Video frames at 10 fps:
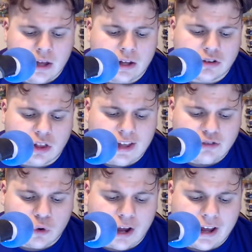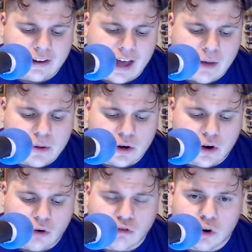That's a Class 4 handicap here,
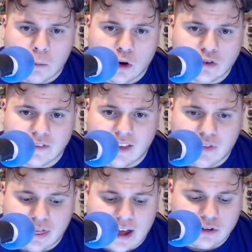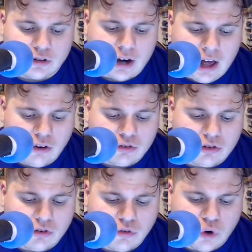going for a purse of $11,000.
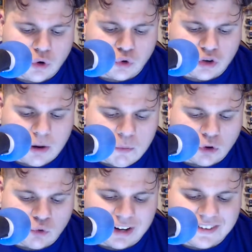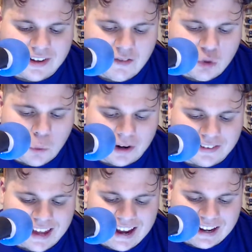It's for 4-year-olds and upwards, rated 71
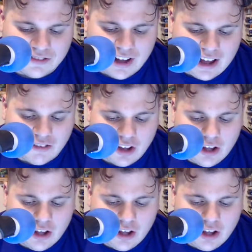to 85.